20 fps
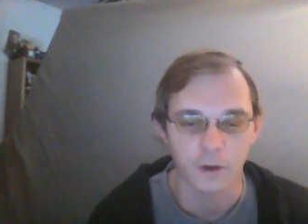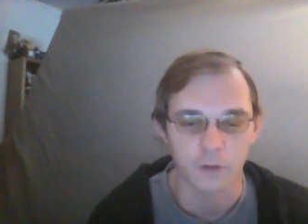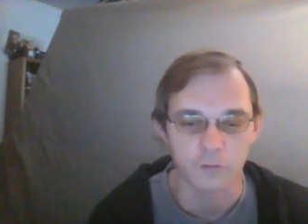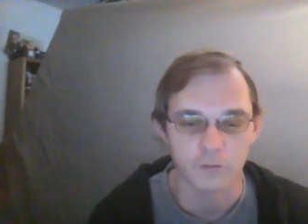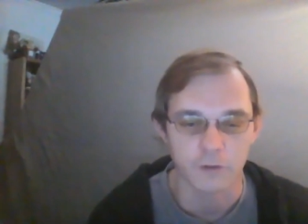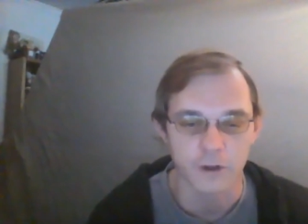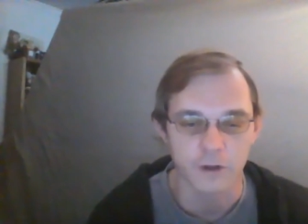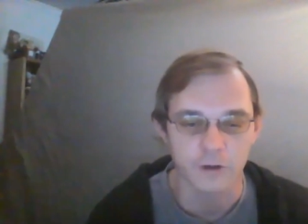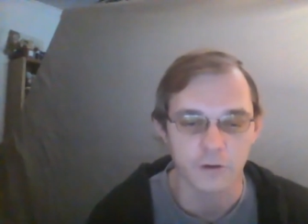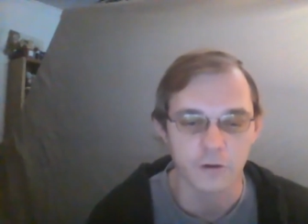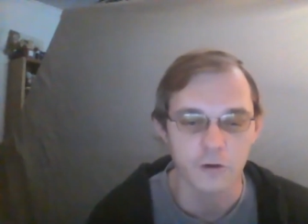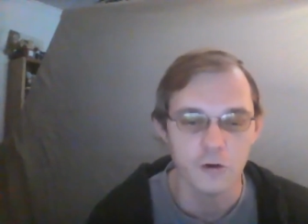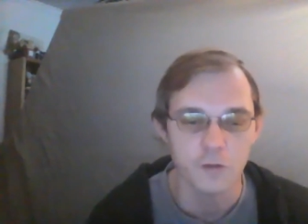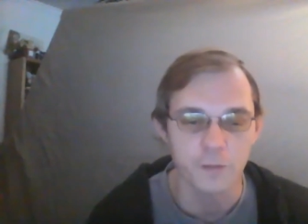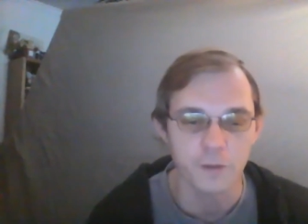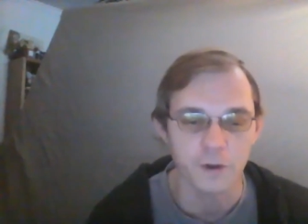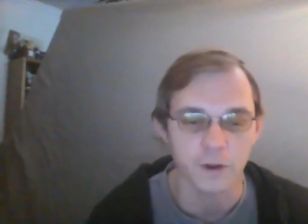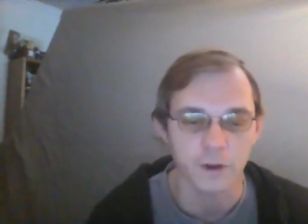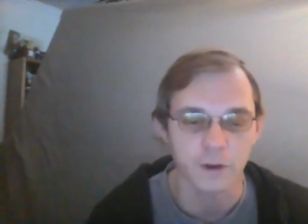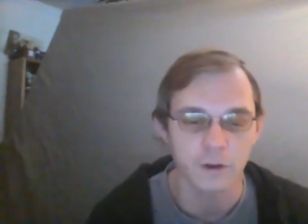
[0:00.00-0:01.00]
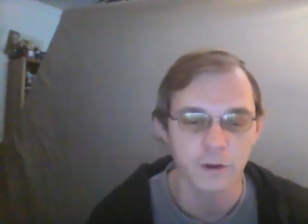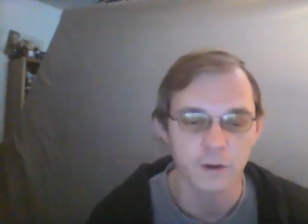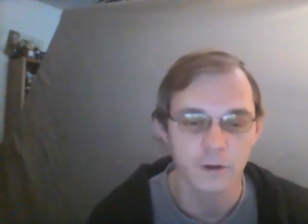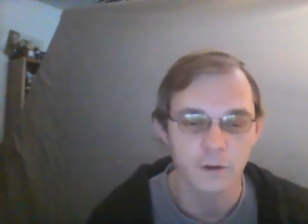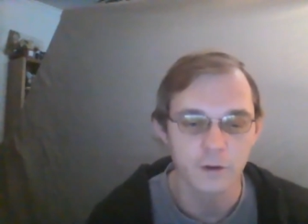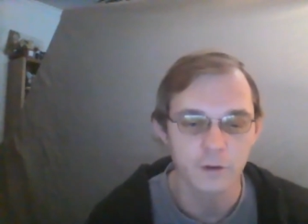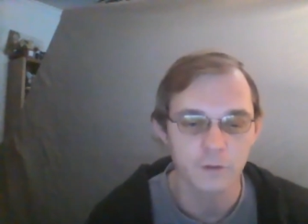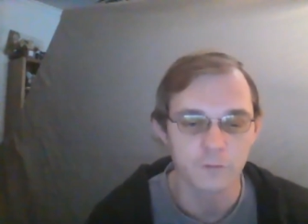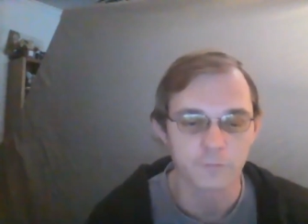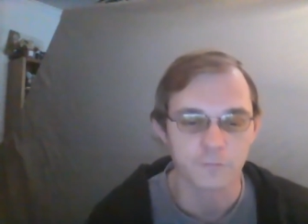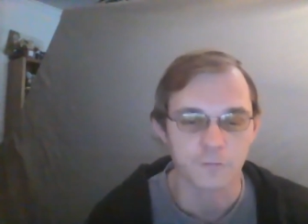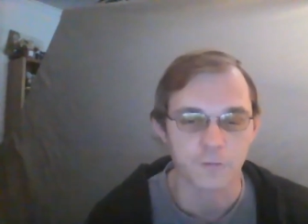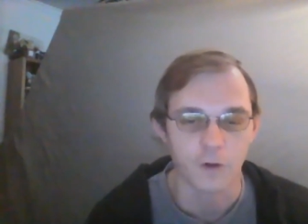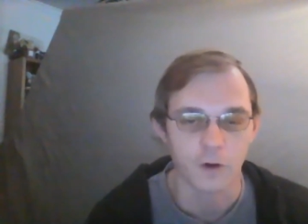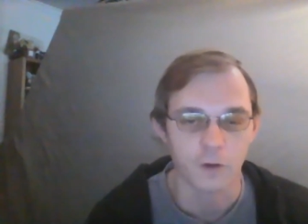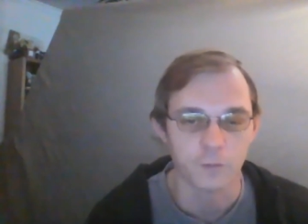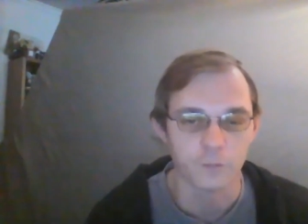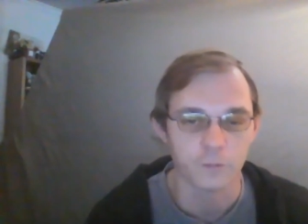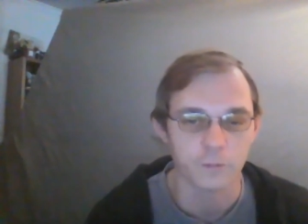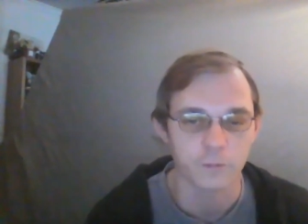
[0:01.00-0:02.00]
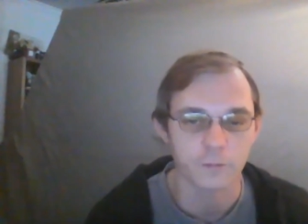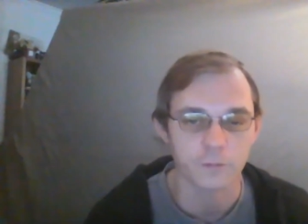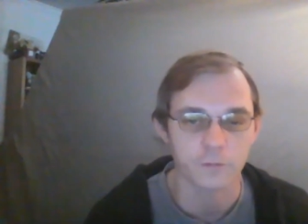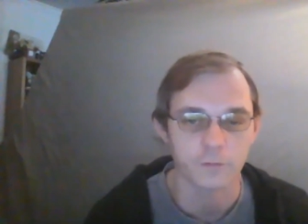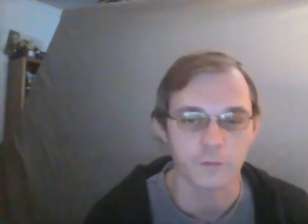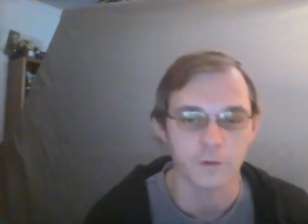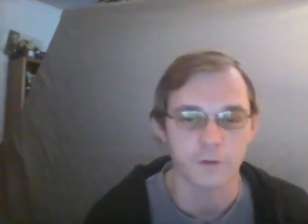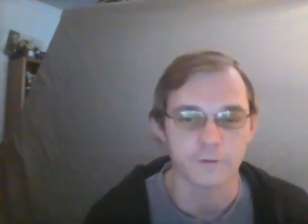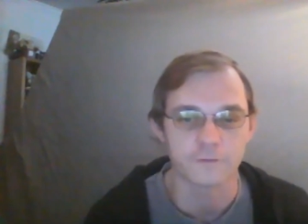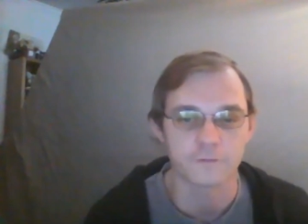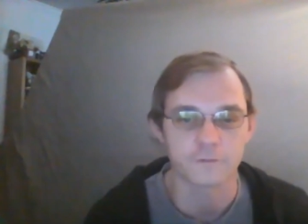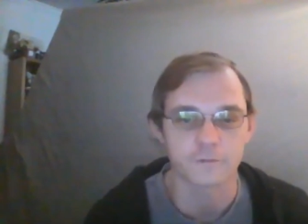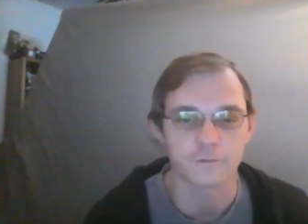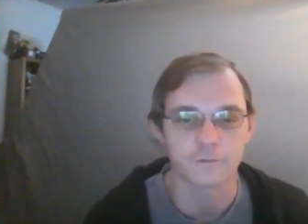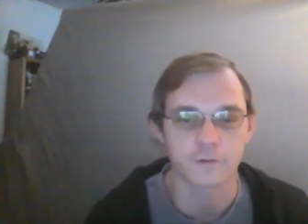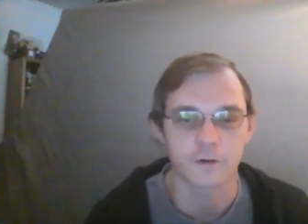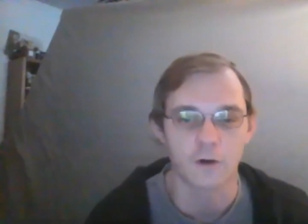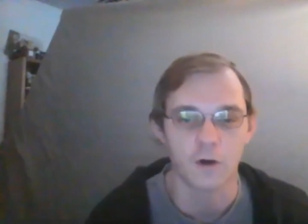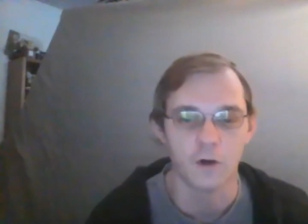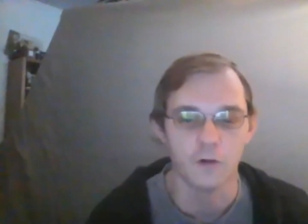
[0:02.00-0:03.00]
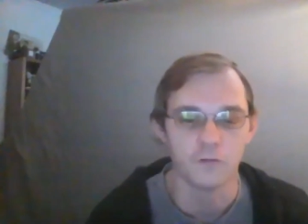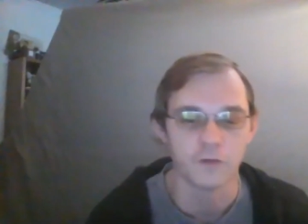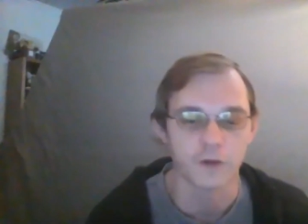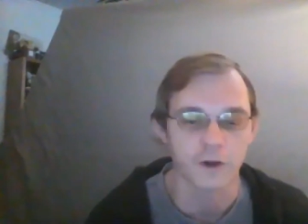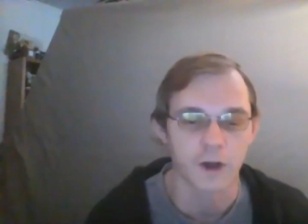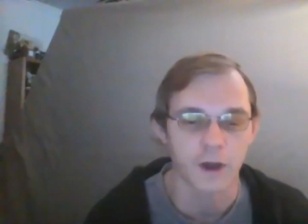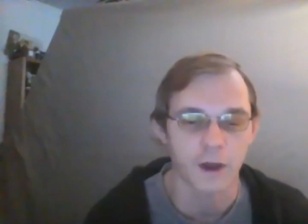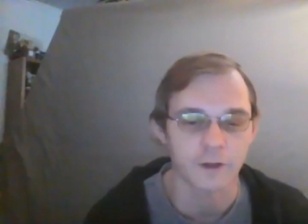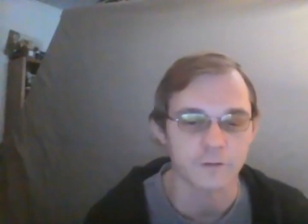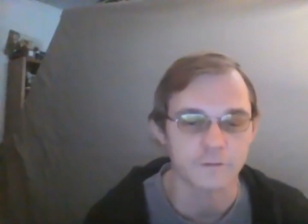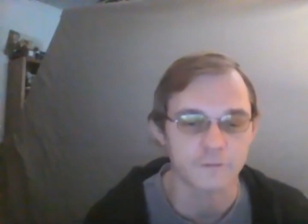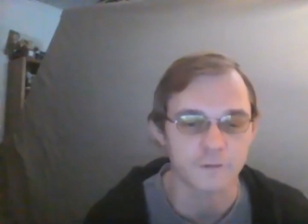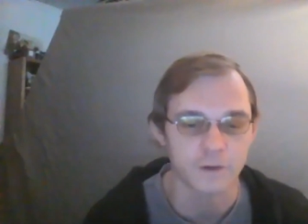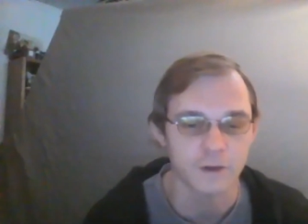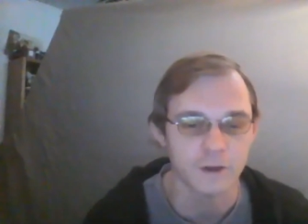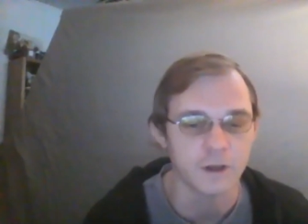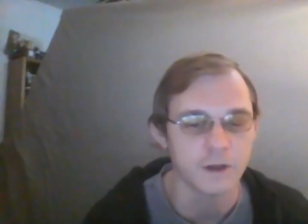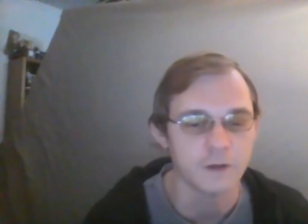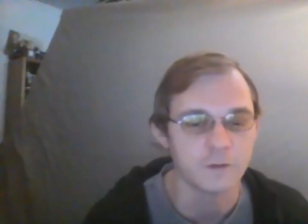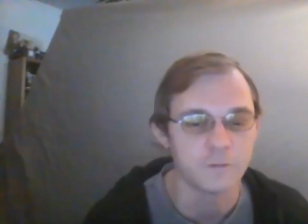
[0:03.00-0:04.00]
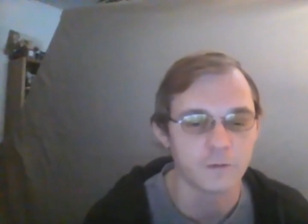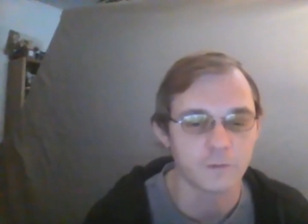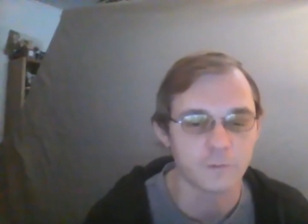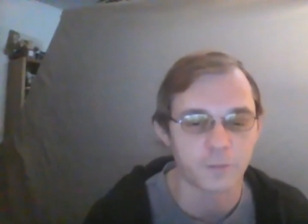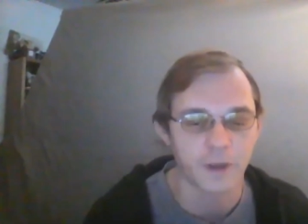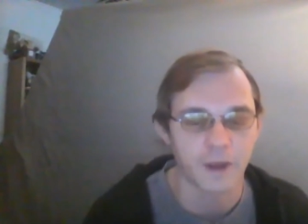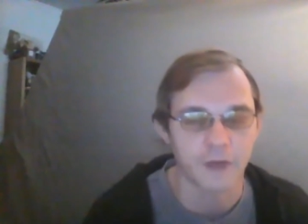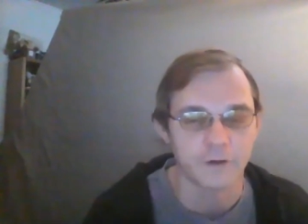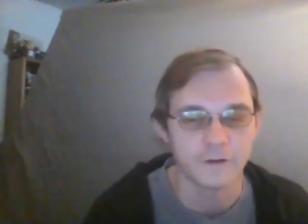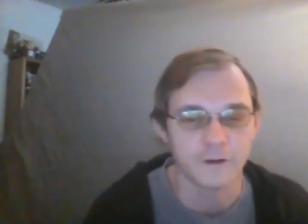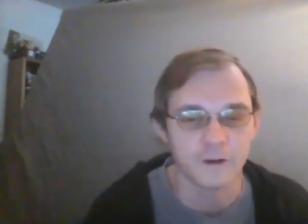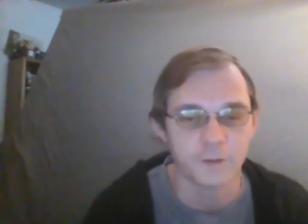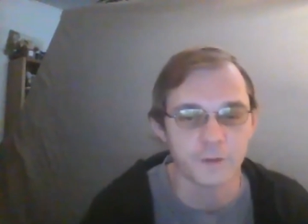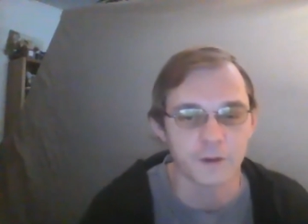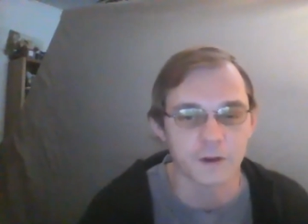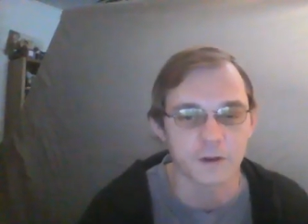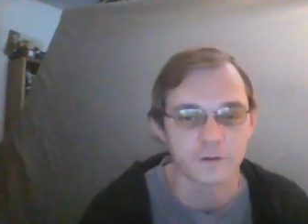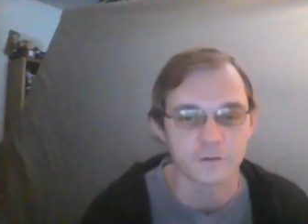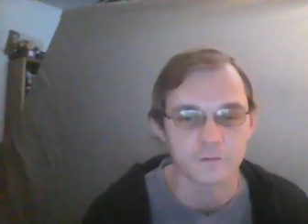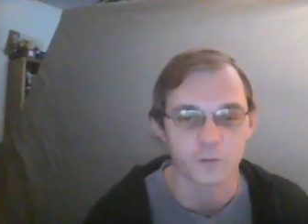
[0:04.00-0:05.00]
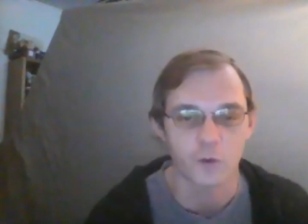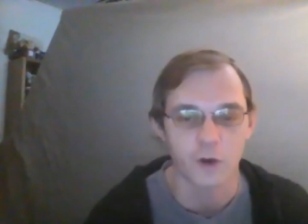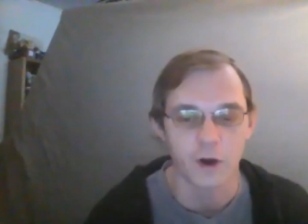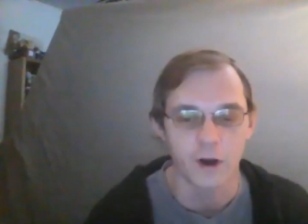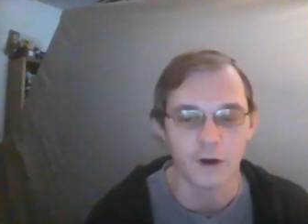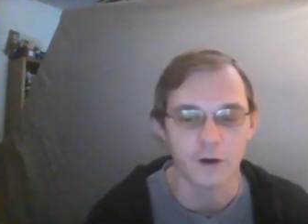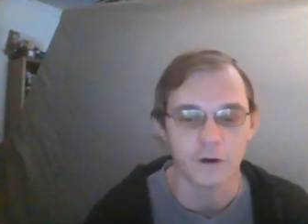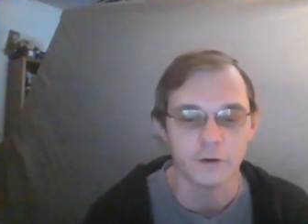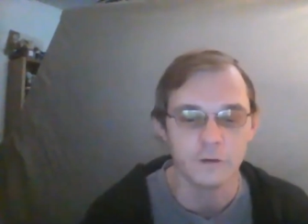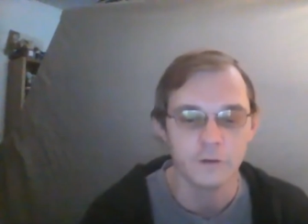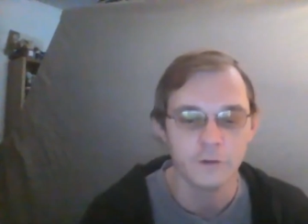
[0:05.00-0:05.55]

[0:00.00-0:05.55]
recouping from this COVID-19 pandemic as well.